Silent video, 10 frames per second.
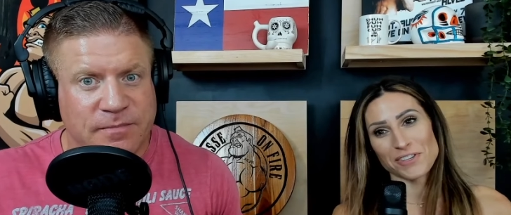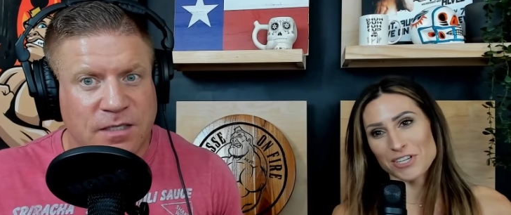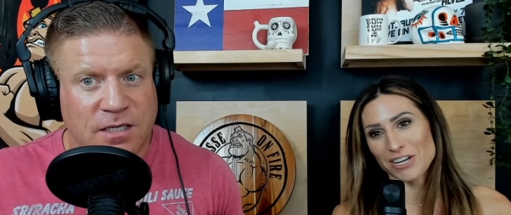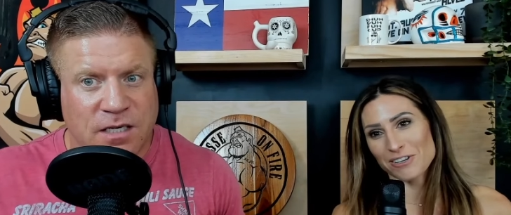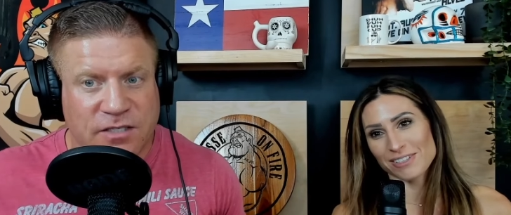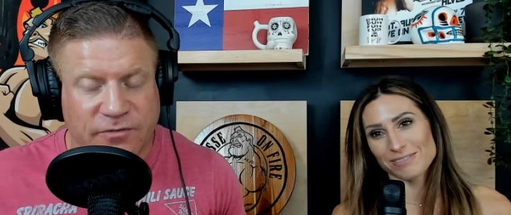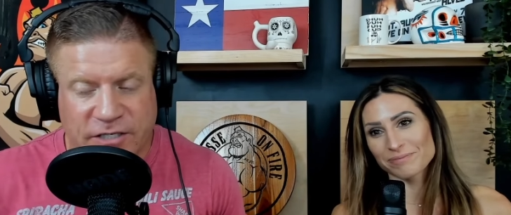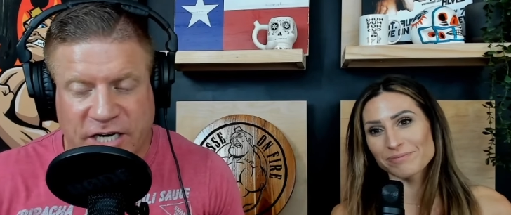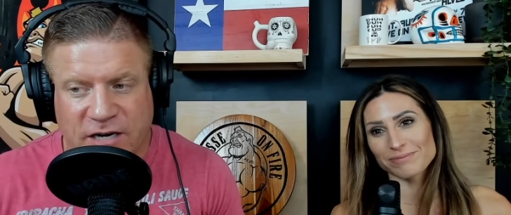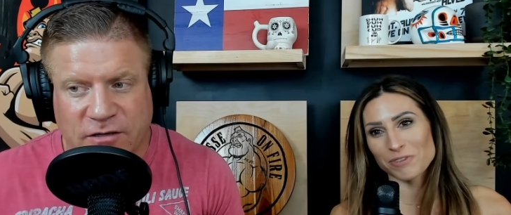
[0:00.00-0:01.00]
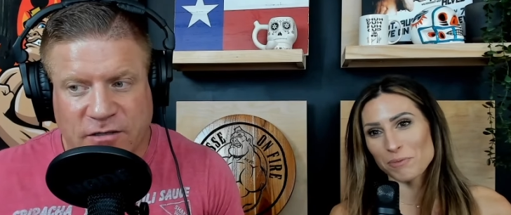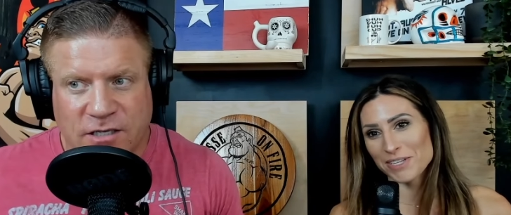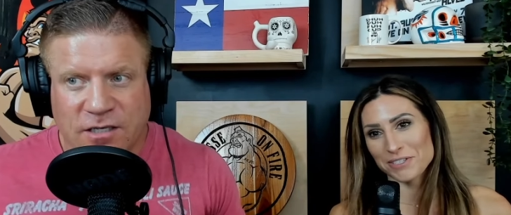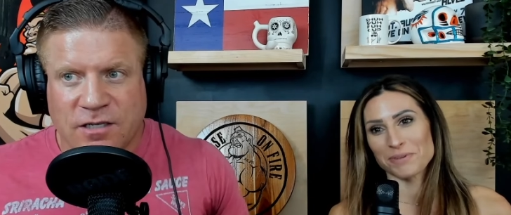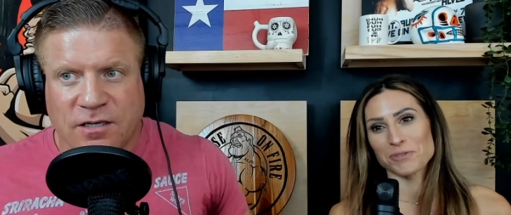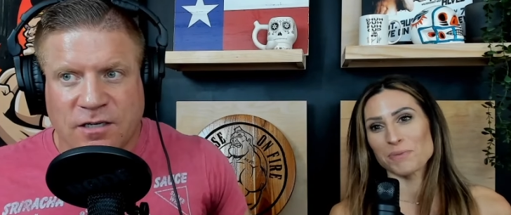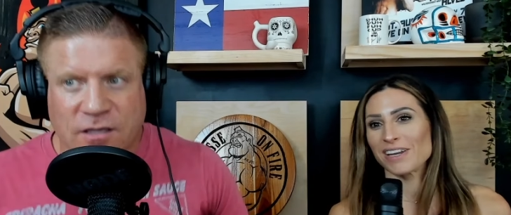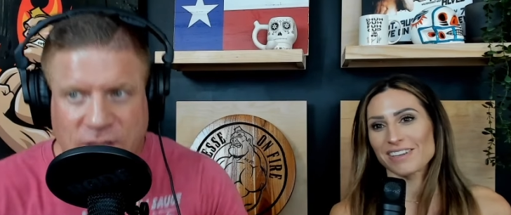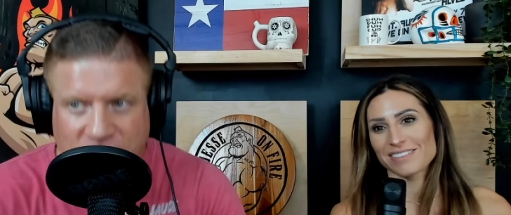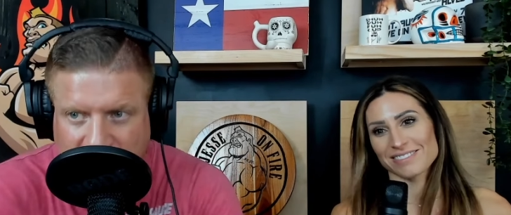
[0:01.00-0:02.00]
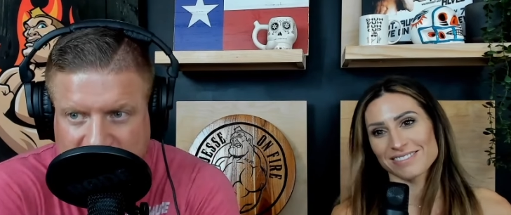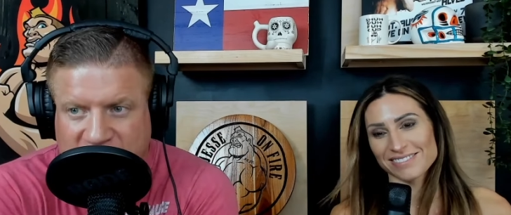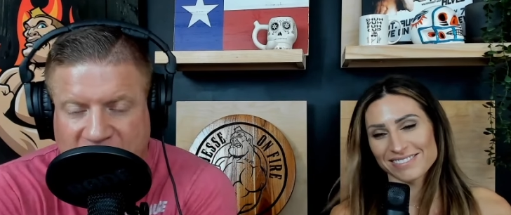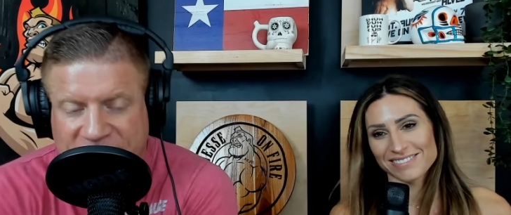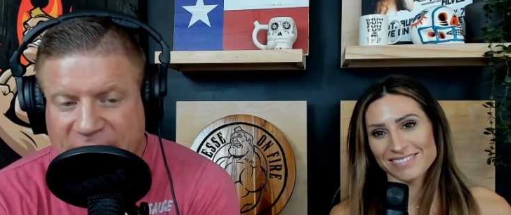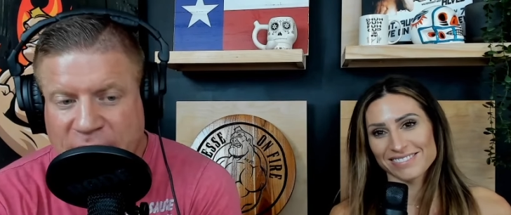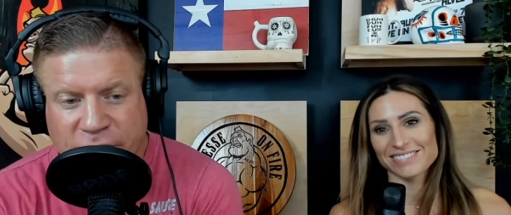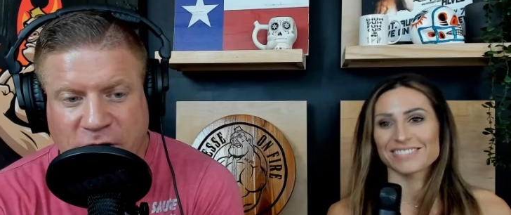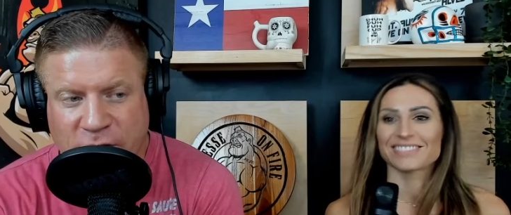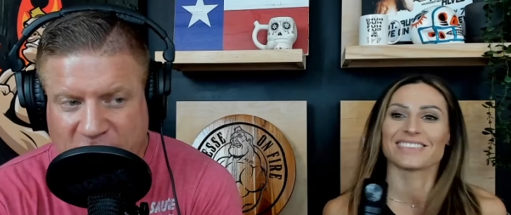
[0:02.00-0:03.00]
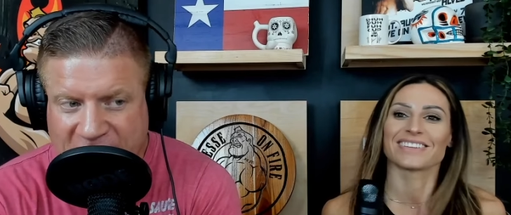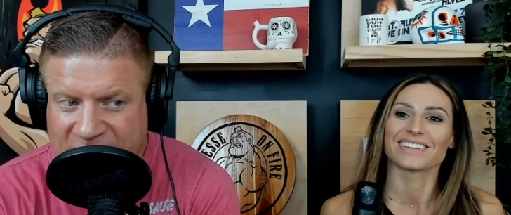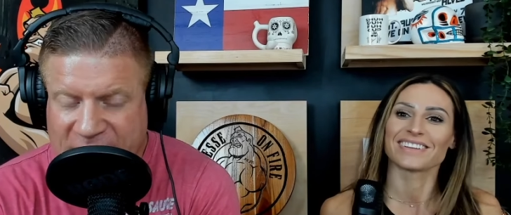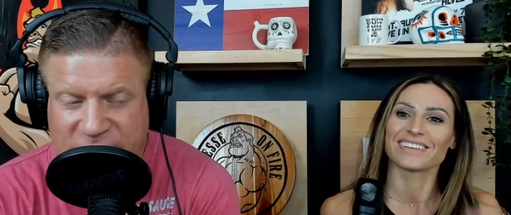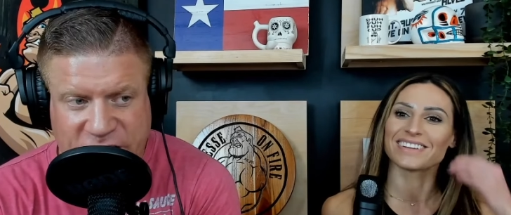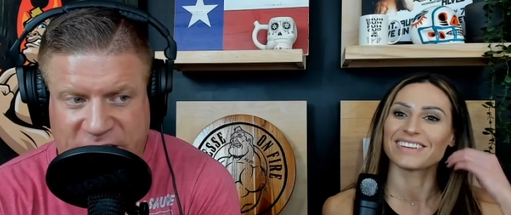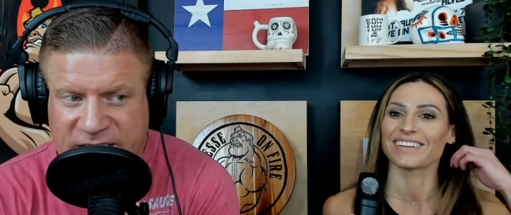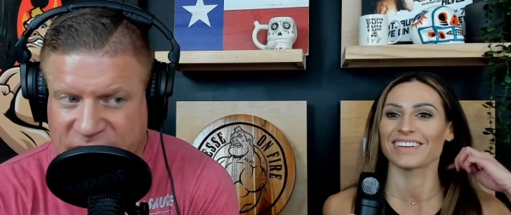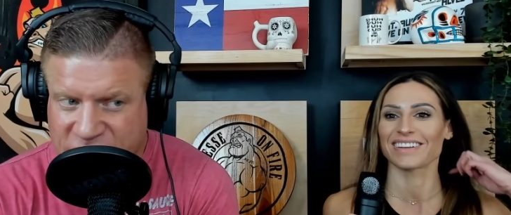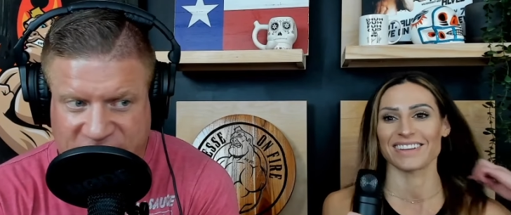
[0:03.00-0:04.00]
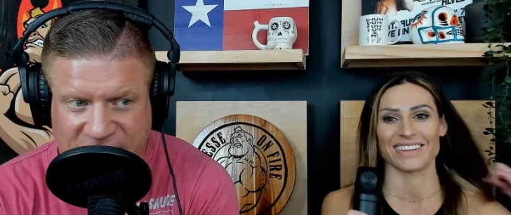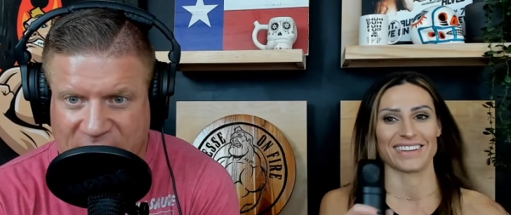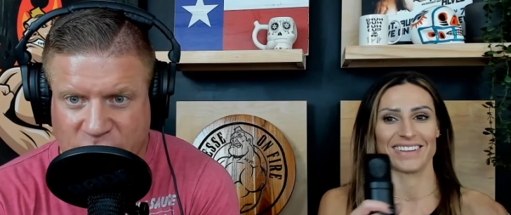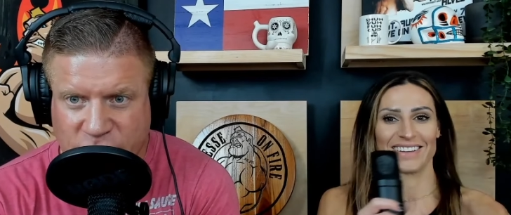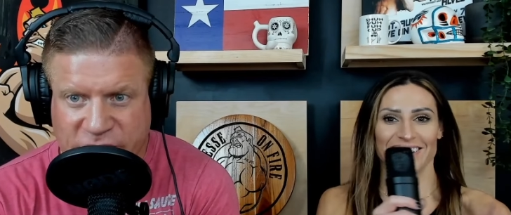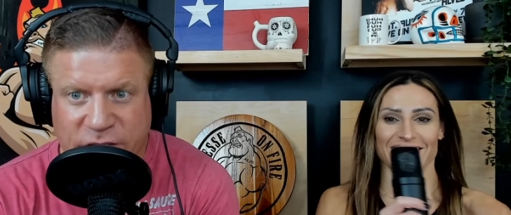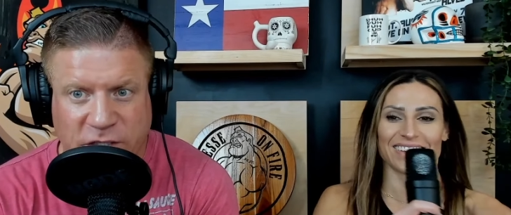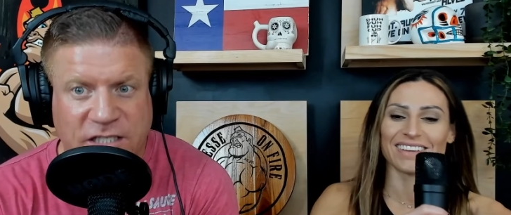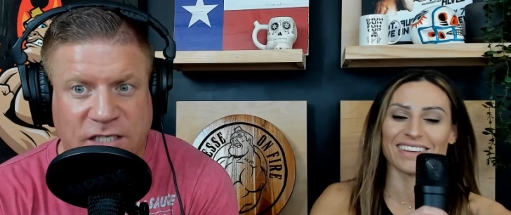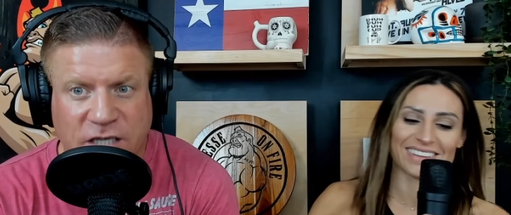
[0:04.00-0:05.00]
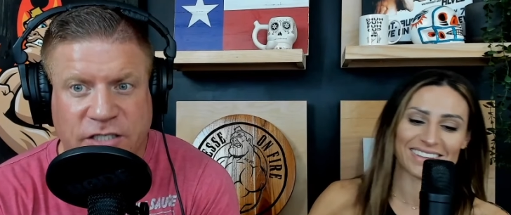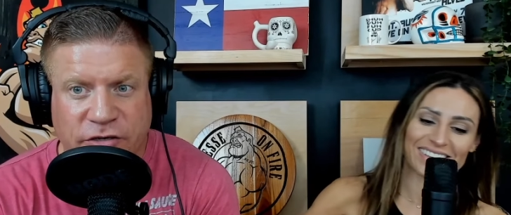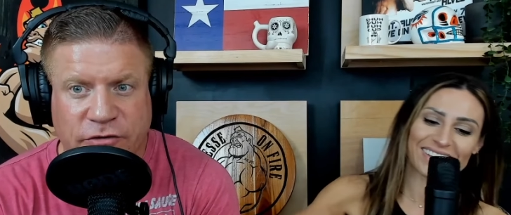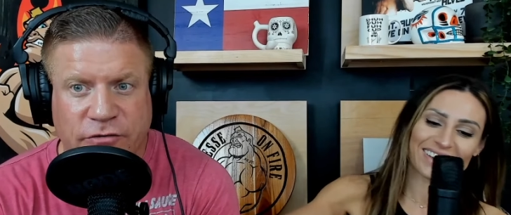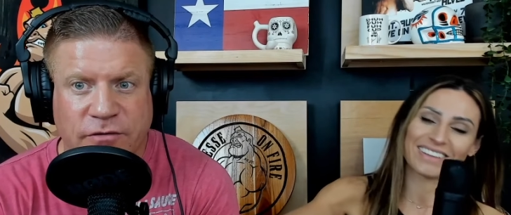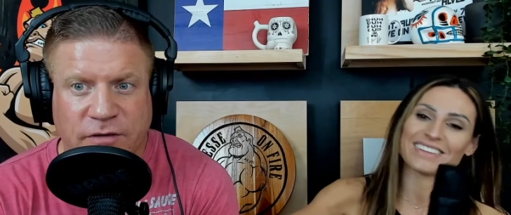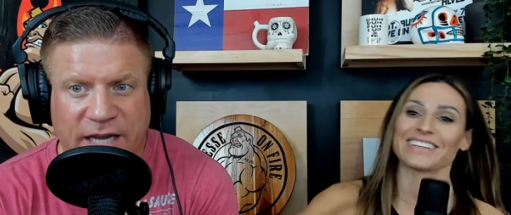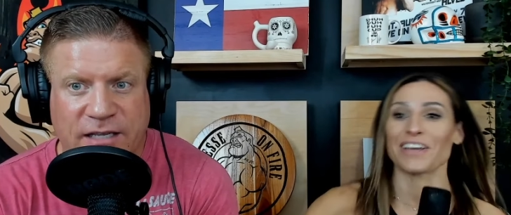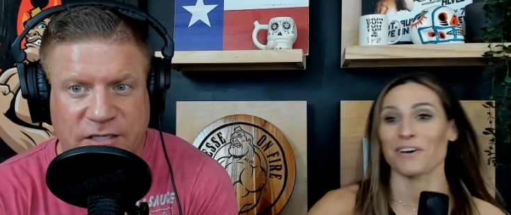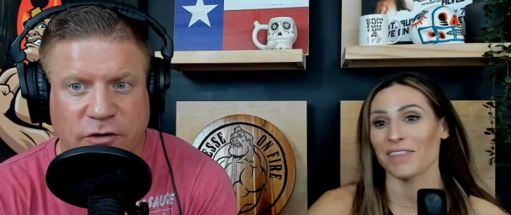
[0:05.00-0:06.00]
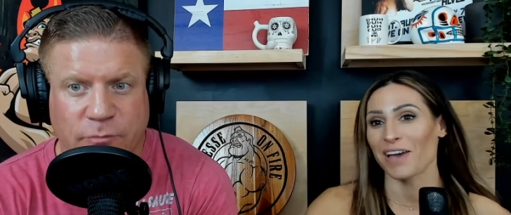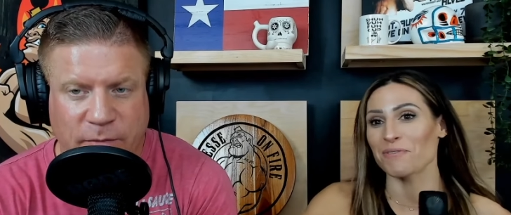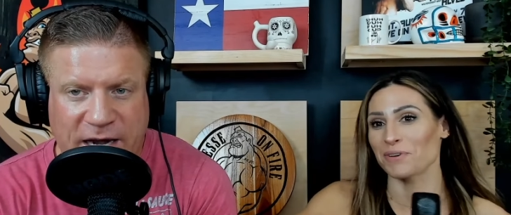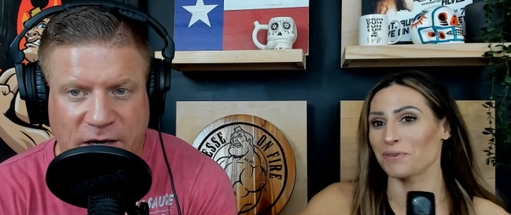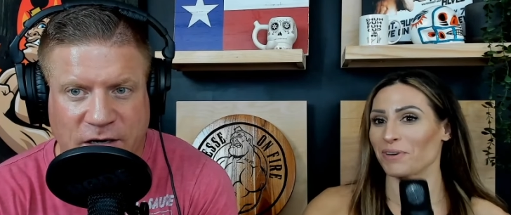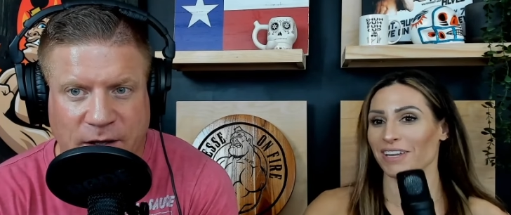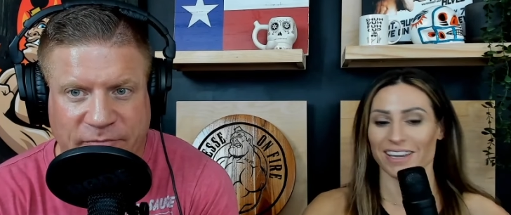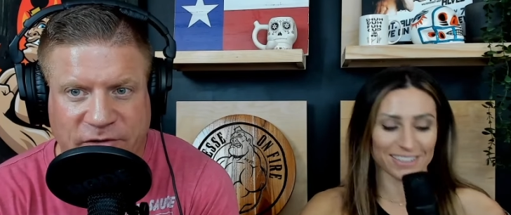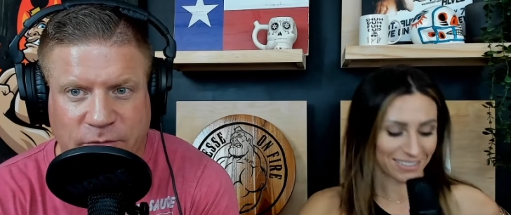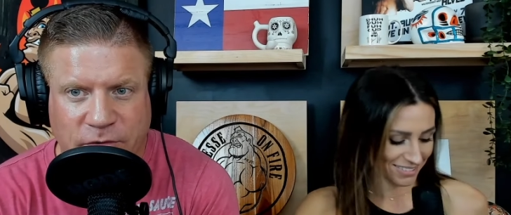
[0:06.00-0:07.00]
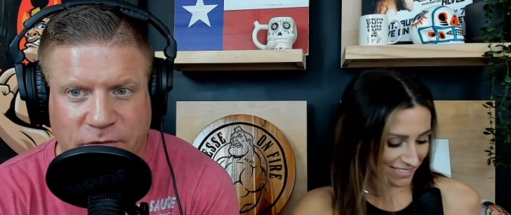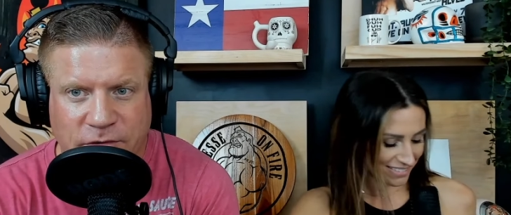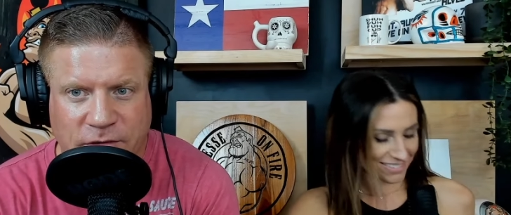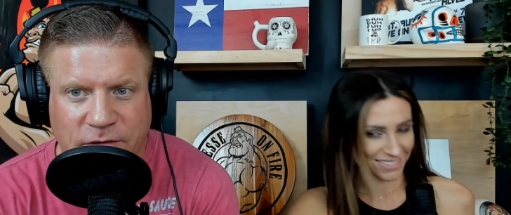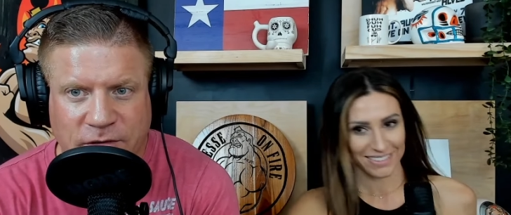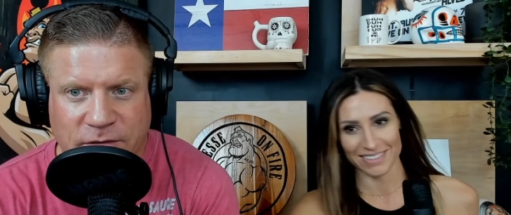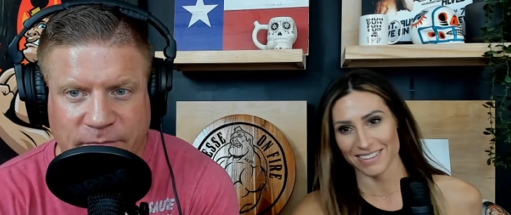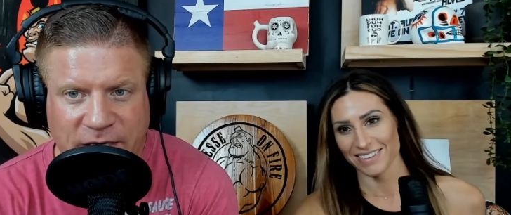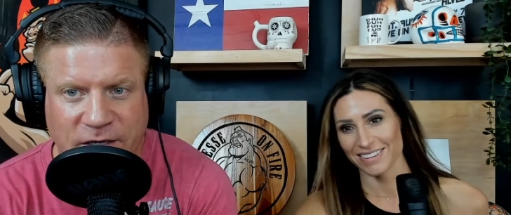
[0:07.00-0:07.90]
Speaker 1: the channel. It's for the channel. We'll make so much money. I mean,
Speaker 2: look, I found her on Reddit, and she says she's down. She wants to talk to you, like, no, so make her comfortable, out. make her